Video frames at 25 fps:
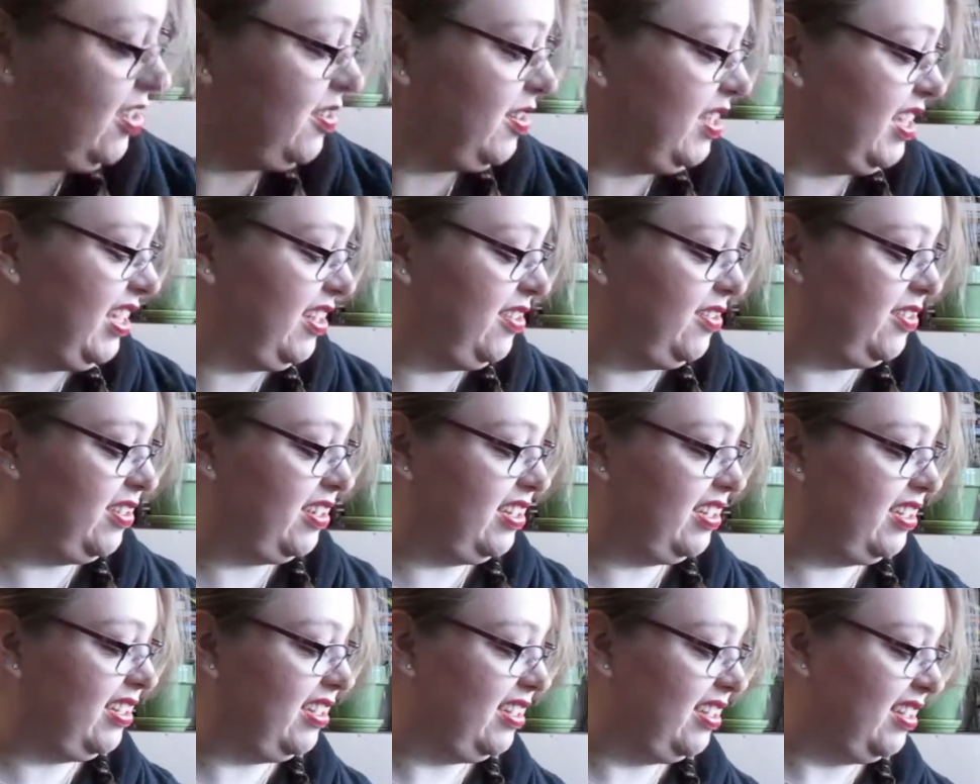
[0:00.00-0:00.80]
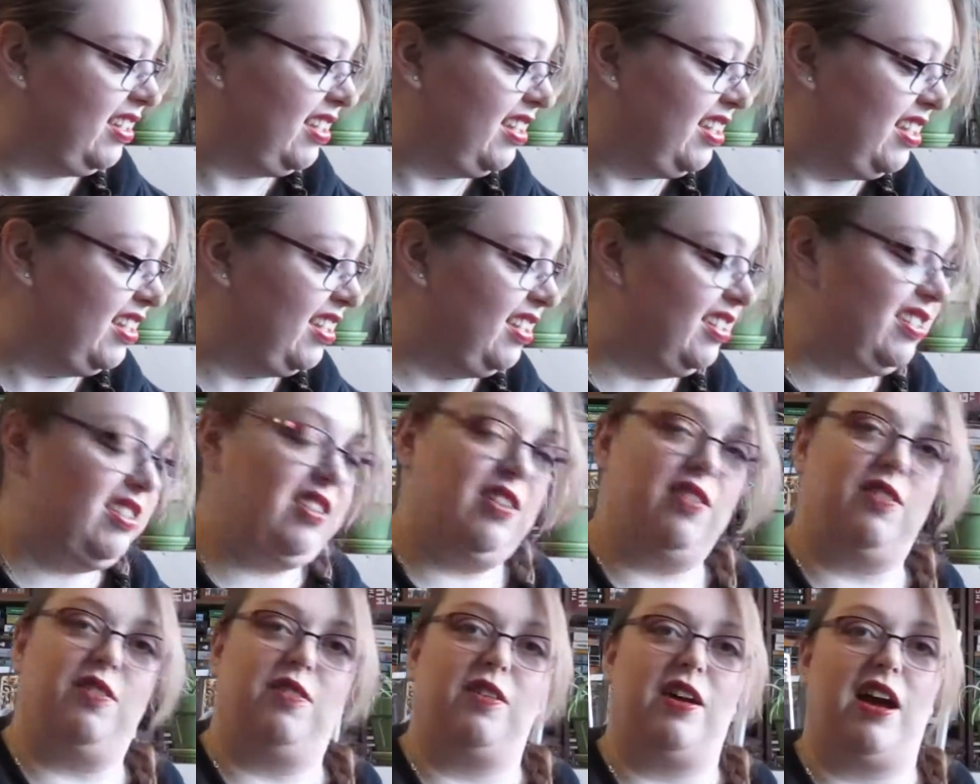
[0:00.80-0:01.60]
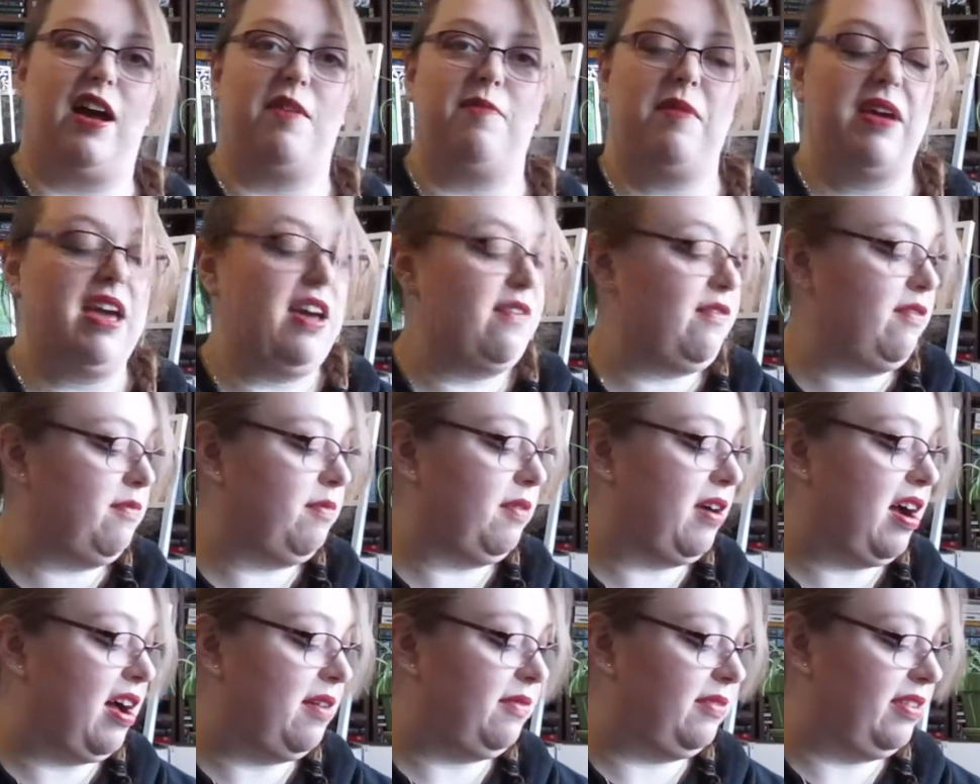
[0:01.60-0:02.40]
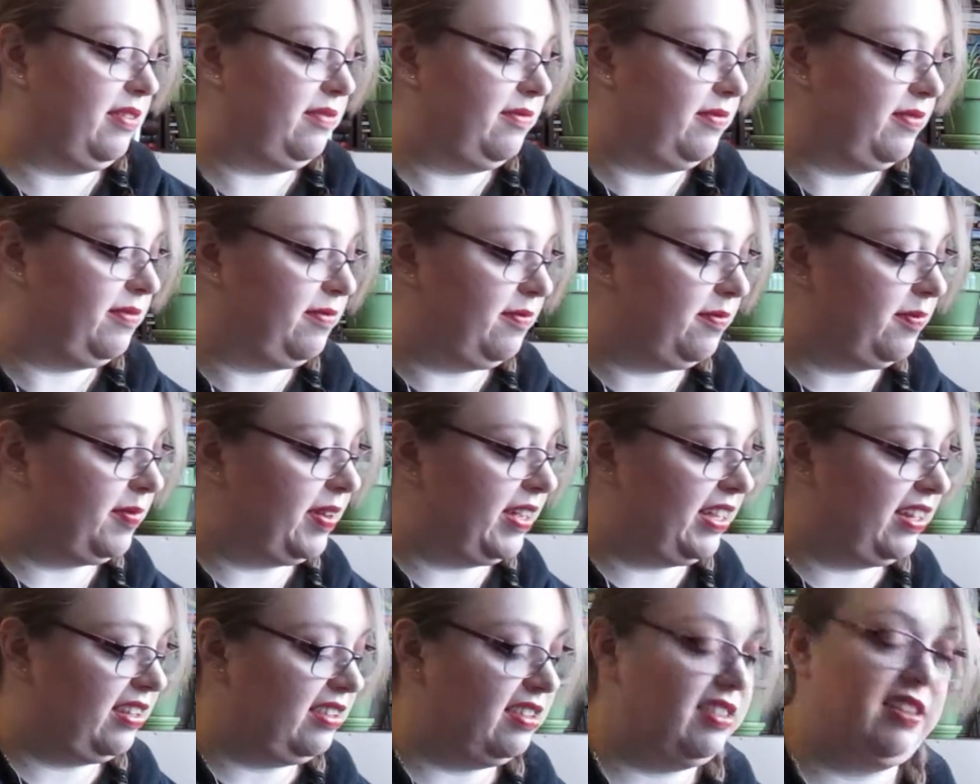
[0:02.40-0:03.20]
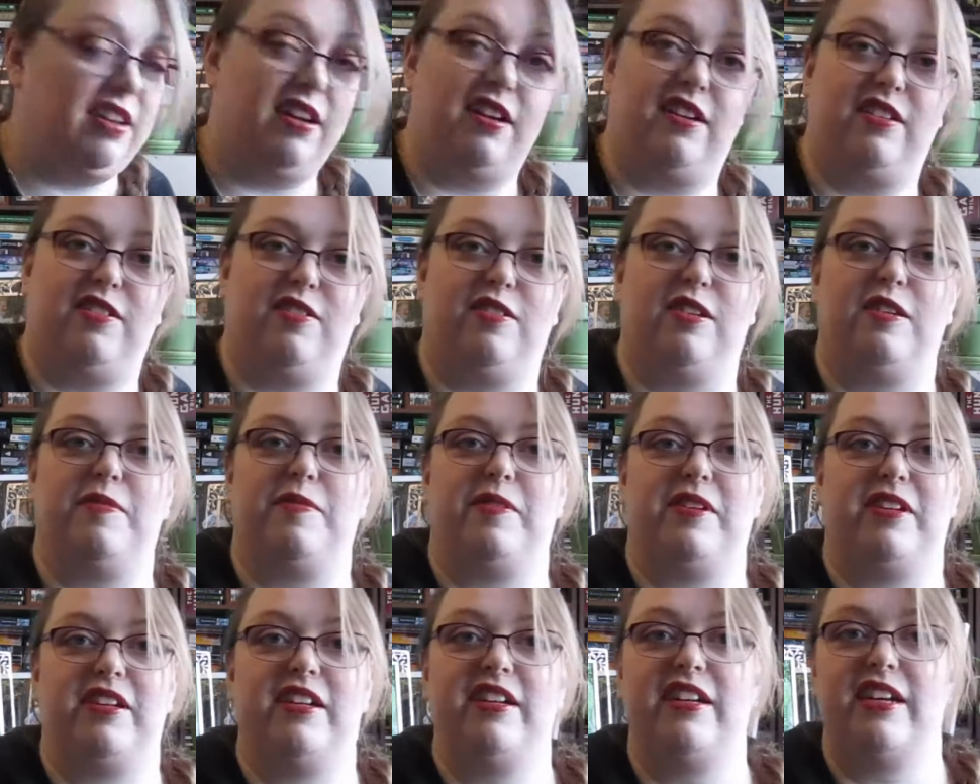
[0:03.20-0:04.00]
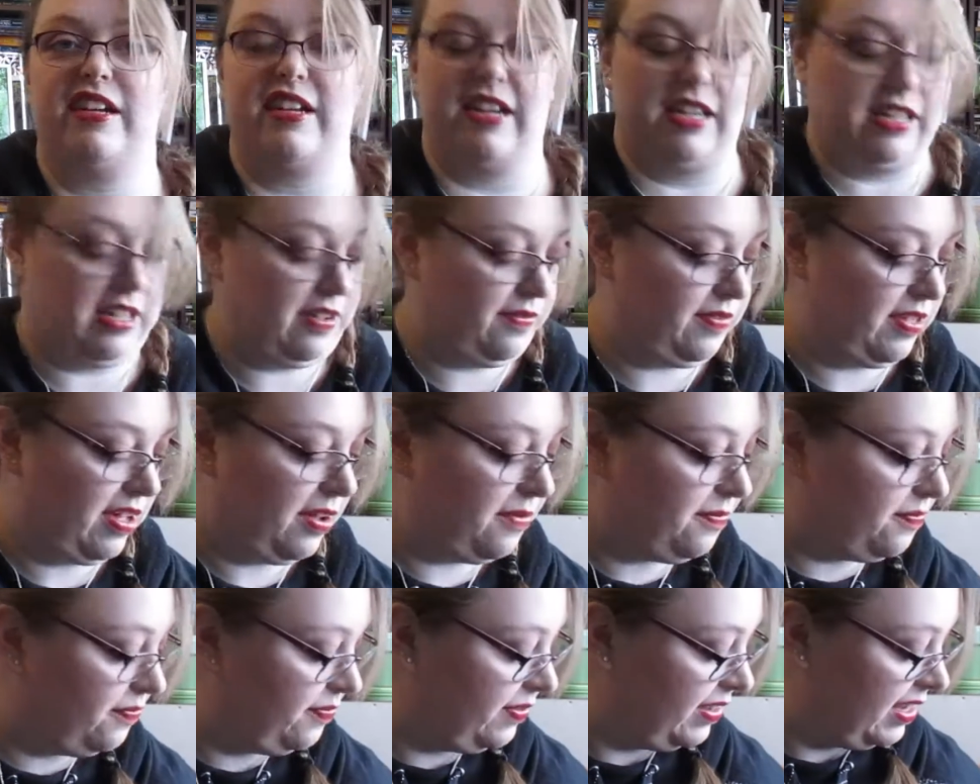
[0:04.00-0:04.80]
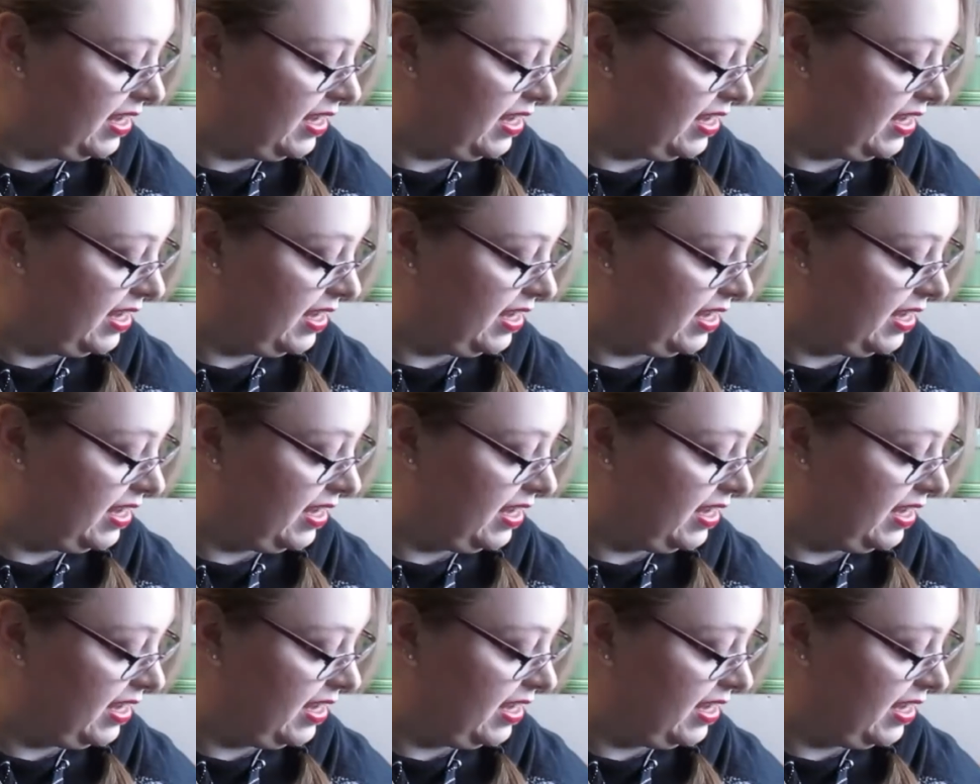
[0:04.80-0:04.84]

cute. So, I may have a problem, but they're adorable and I love them.